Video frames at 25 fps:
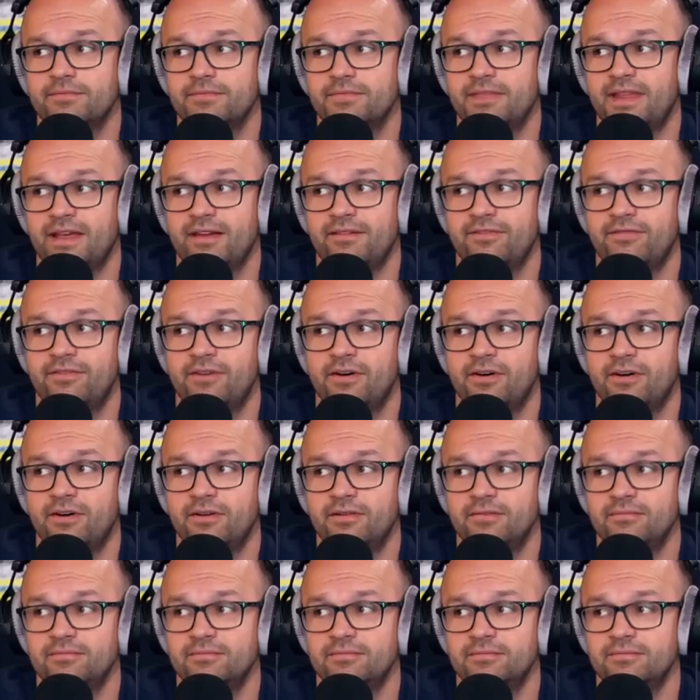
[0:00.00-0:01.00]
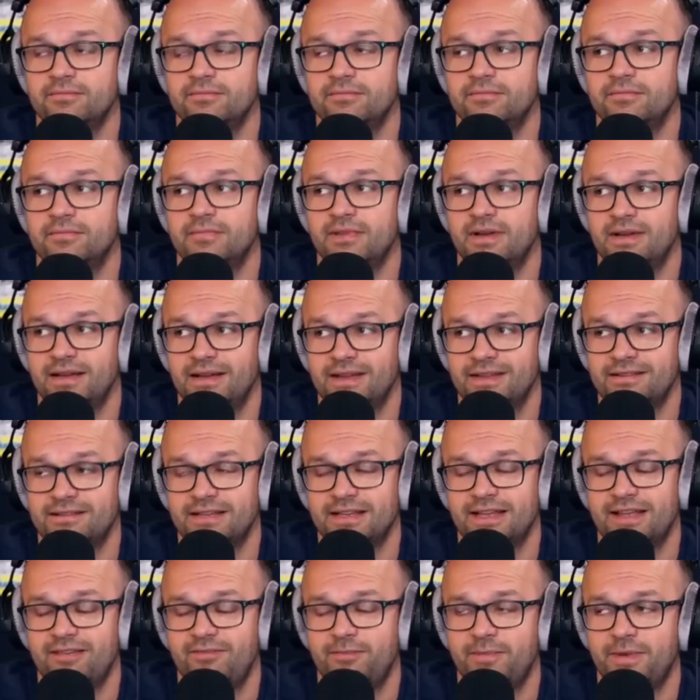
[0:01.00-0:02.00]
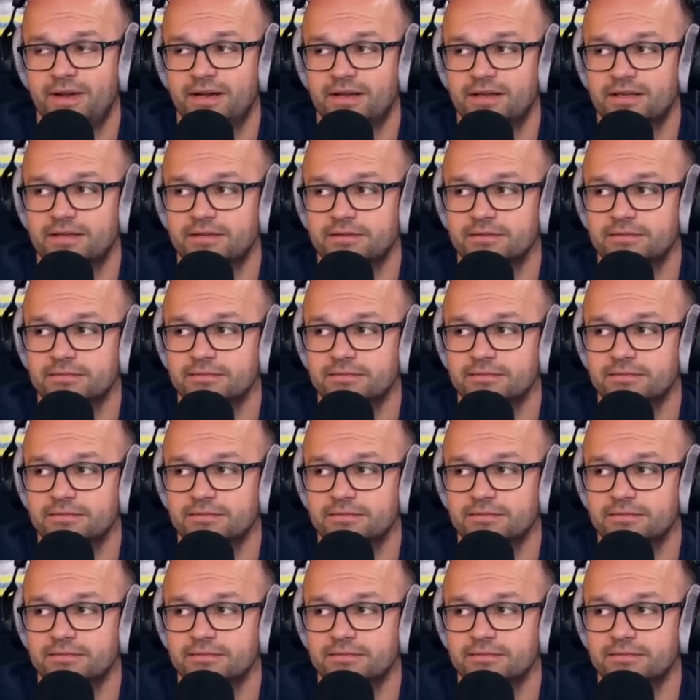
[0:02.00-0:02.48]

therefore now, so is a left back.